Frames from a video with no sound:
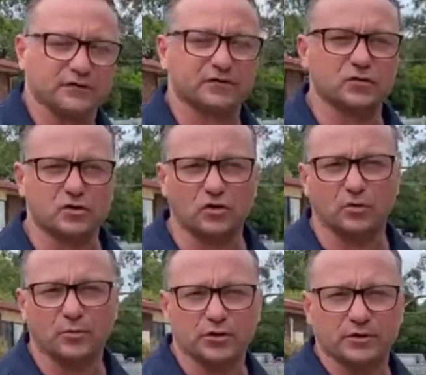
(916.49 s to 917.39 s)
If it's not
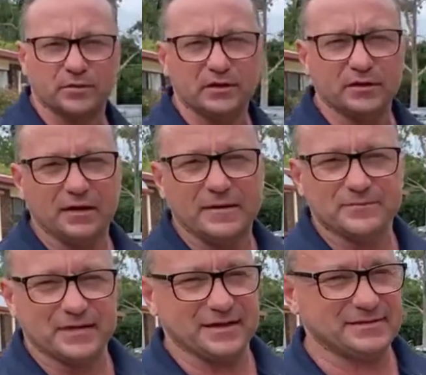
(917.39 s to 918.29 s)
called Monument,
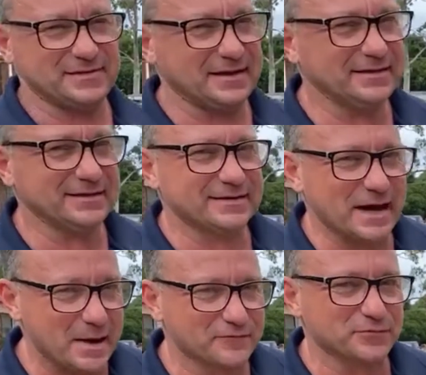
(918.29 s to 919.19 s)
it didn't
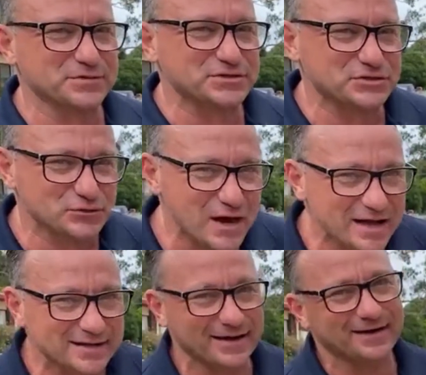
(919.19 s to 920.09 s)
come from
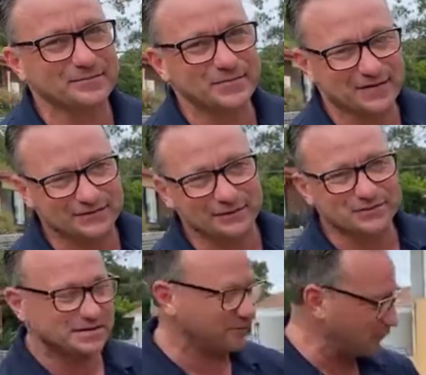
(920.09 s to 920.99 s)
Australia. That's a little
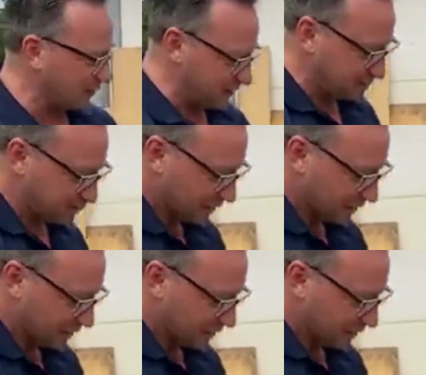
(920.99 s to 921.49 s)
tip for you.